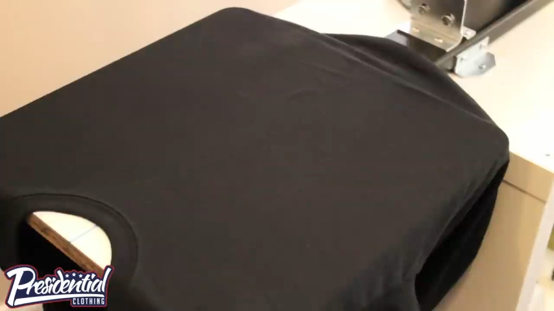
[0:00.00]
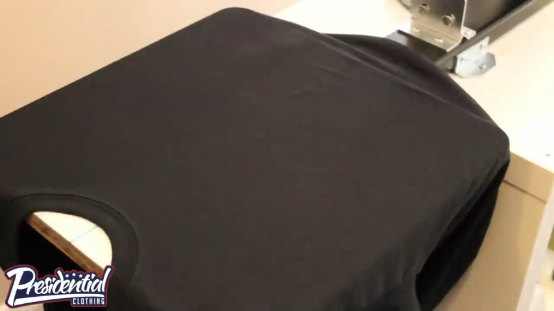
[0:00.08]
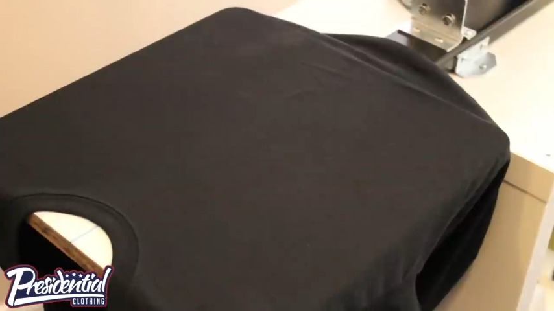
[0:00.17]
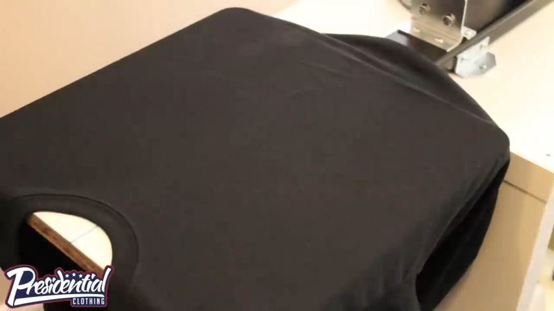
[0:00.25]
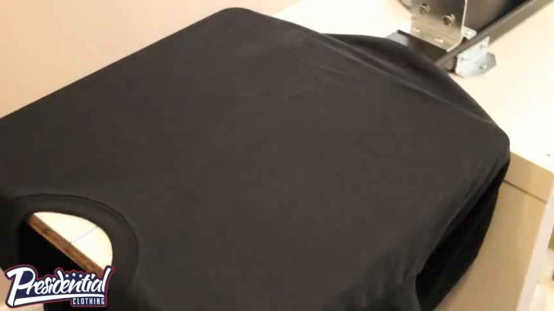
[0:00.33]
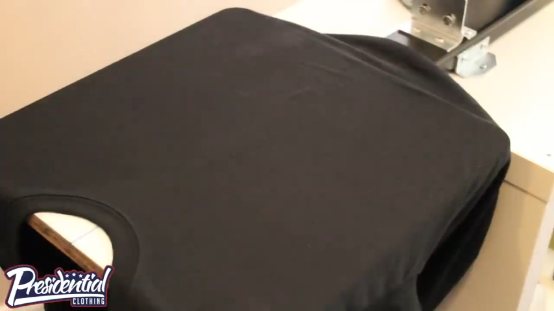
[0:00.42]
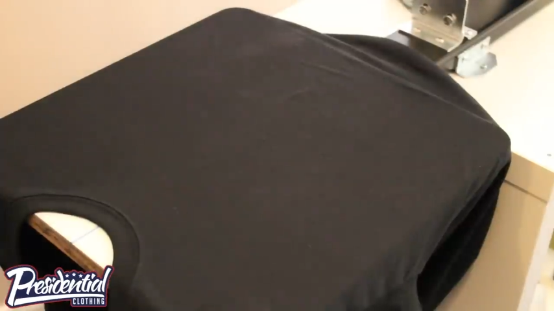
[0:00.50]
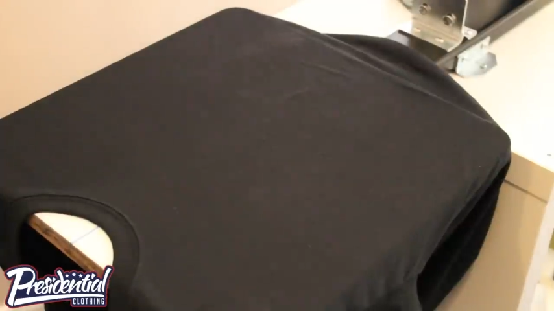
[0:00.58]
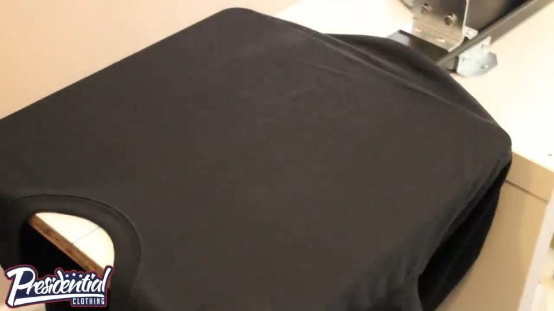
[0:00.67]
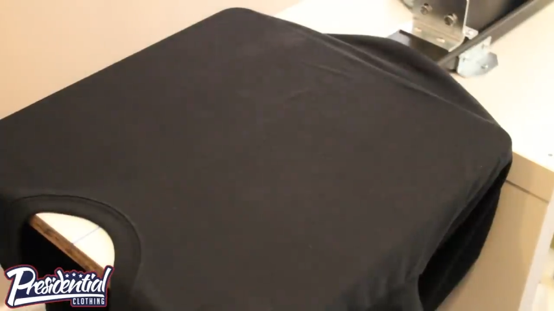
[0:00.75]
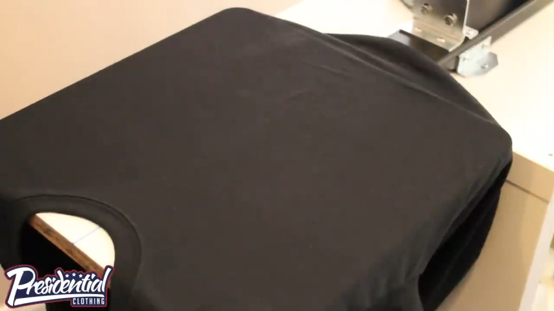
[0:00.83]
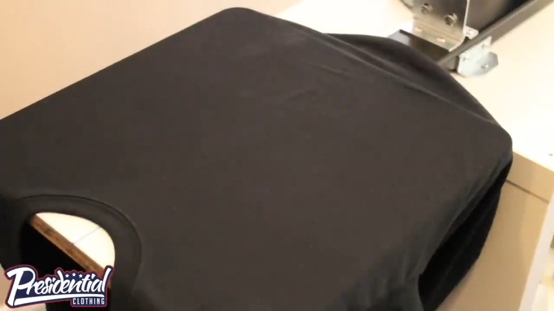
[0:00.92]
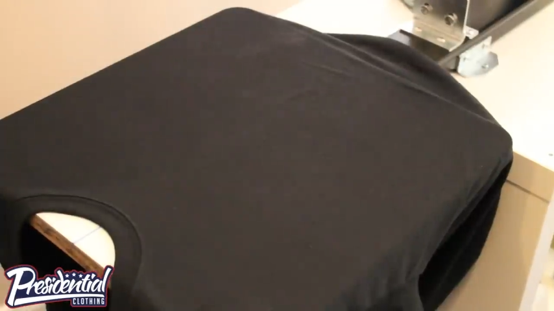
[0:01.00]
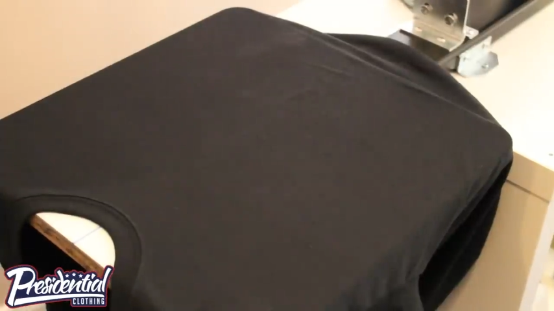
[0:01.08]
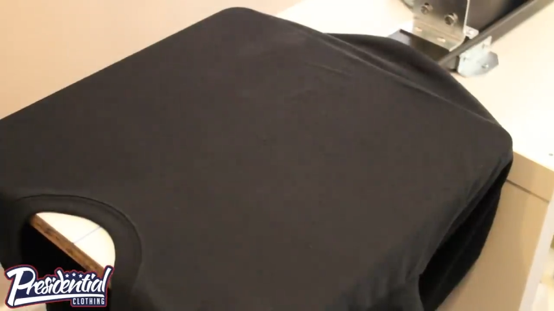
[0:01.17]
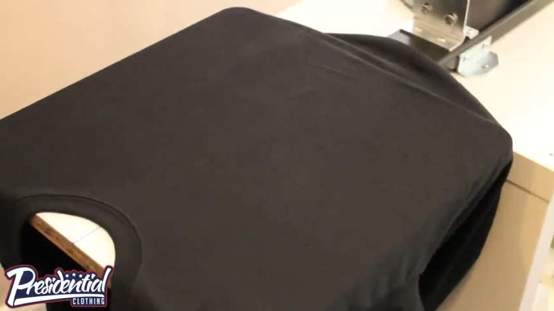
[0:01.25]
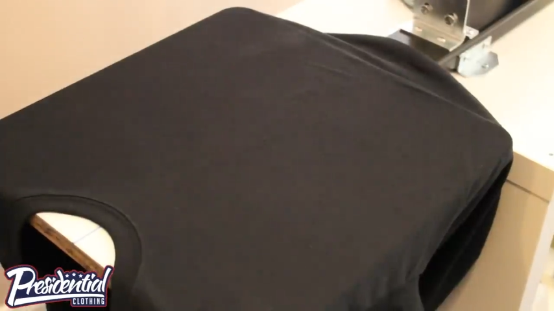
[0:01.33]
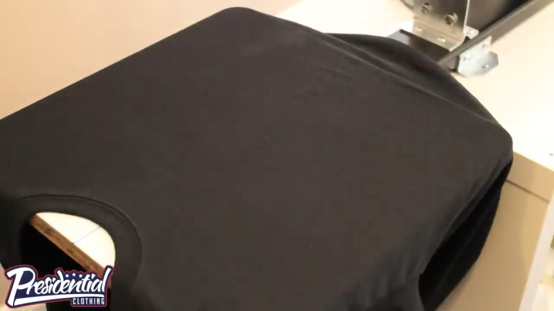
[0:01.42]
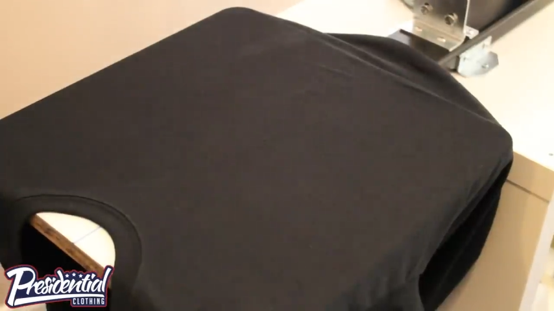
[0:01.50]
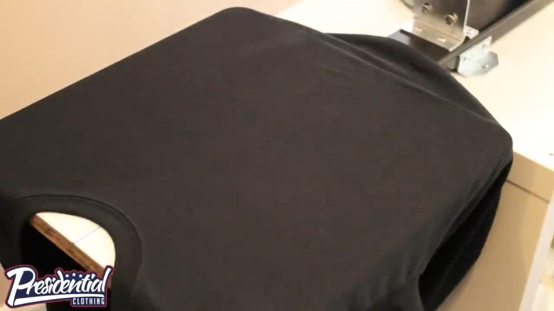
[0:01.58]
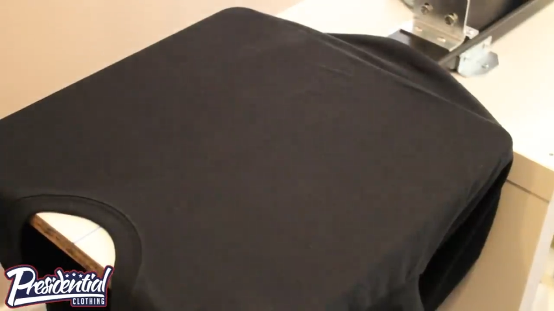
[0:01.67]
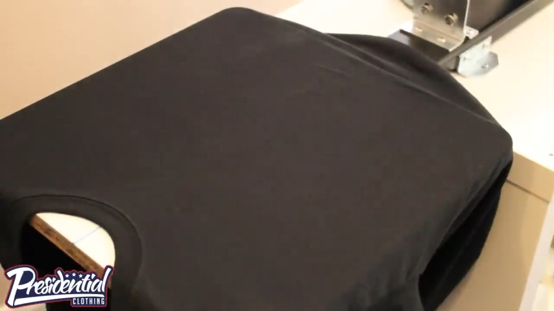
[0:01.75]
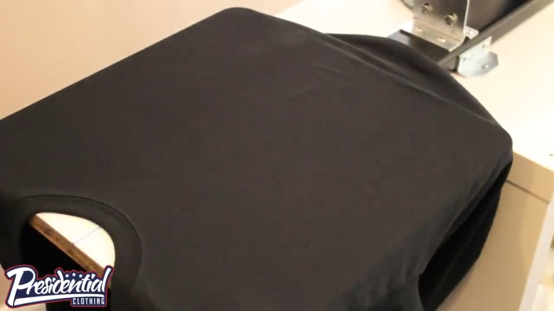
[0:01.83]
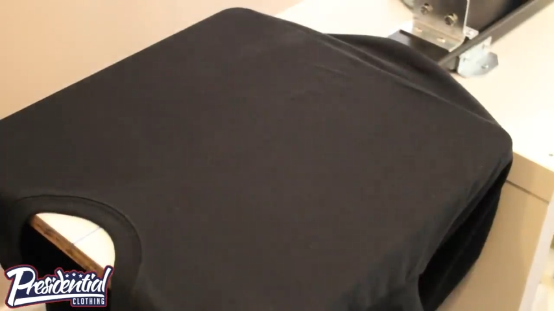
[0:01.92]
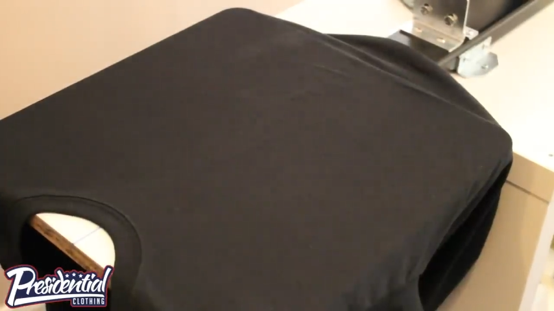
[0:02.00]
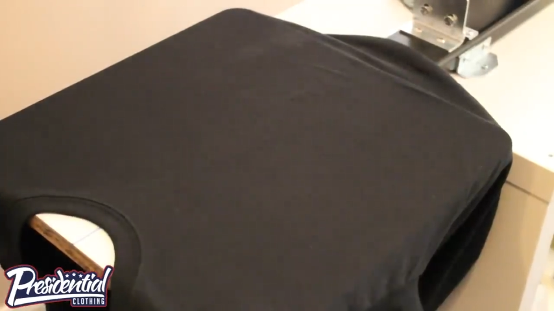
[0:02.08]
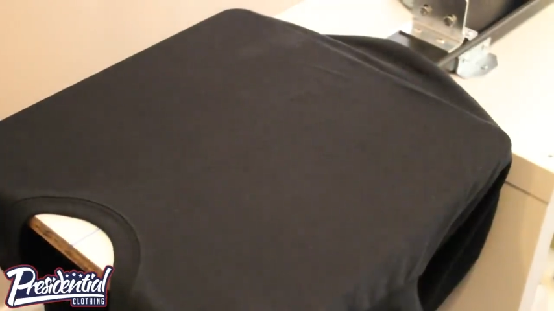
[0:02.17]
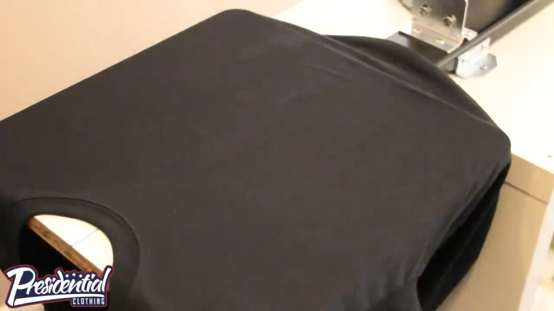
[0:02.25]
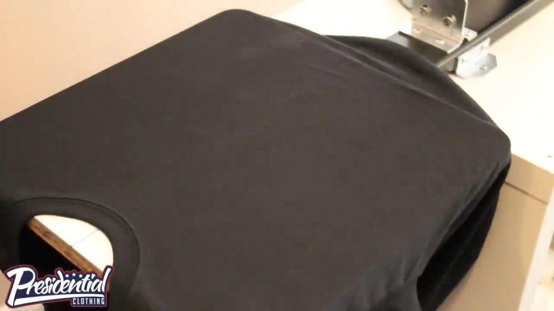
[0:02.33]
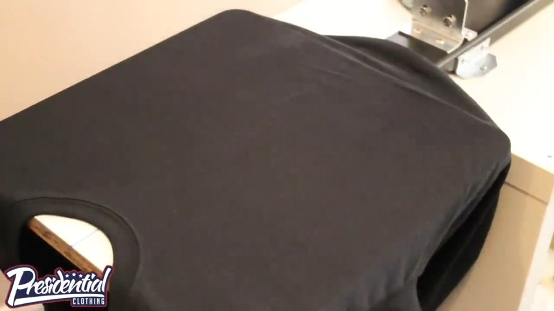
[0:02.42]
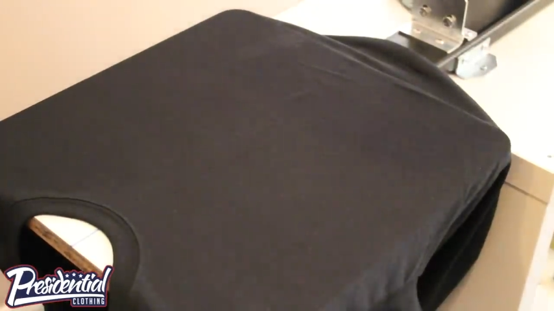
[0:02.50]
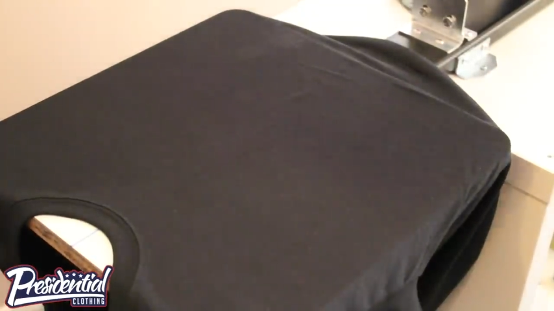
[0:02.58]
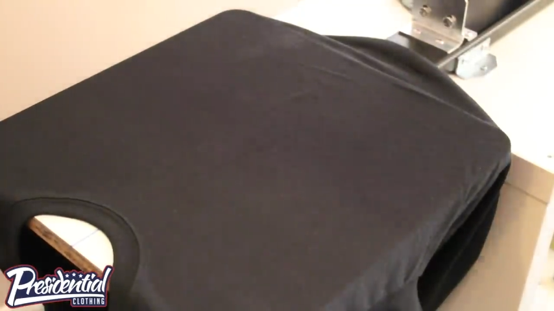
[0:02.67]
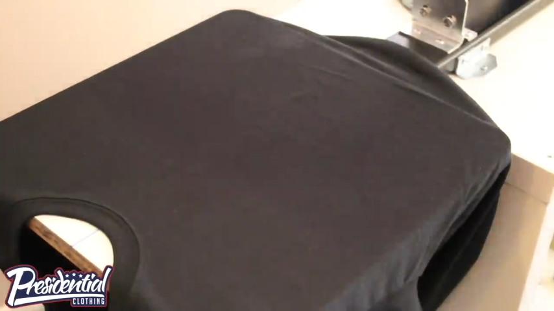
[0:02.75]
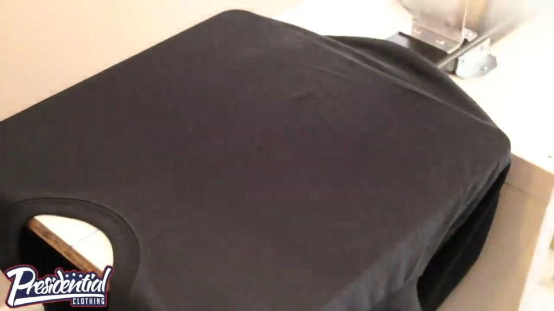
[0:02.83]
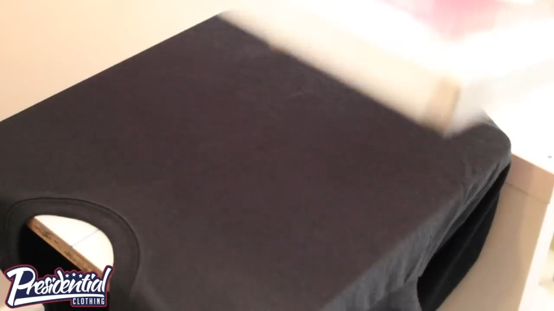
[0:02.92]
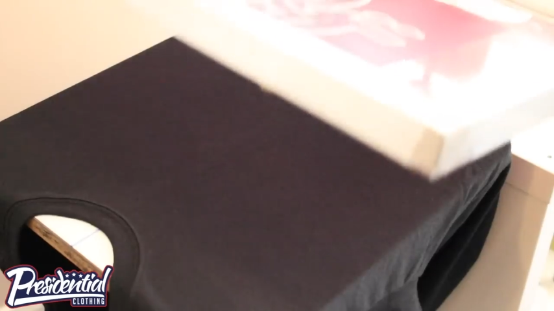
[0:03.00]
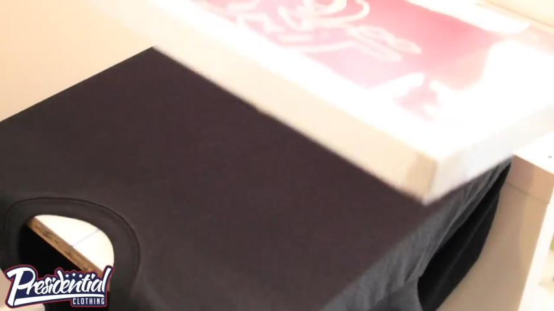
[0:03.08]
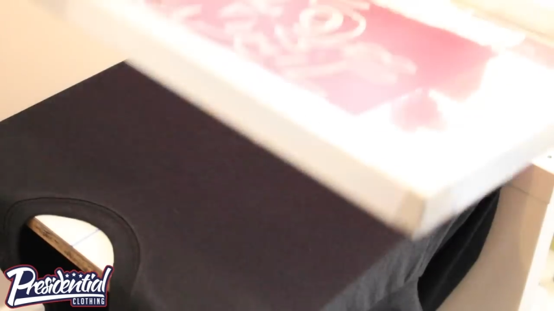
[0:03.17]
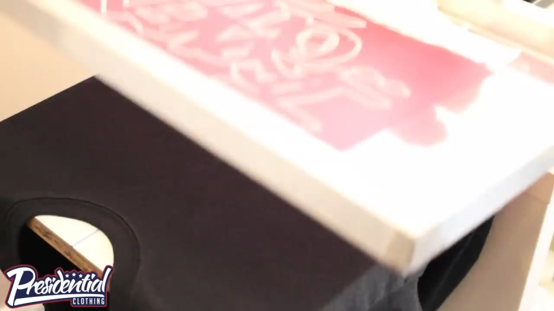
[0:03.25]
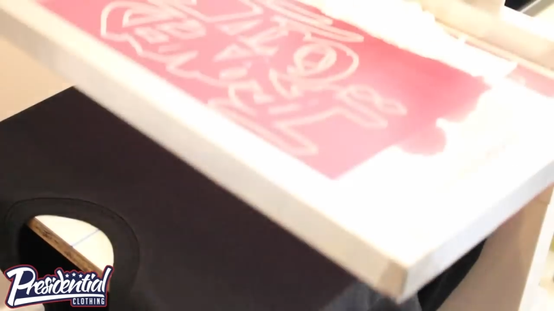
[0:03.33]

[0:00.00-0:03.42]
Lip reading: Nobody's mouth can be seen.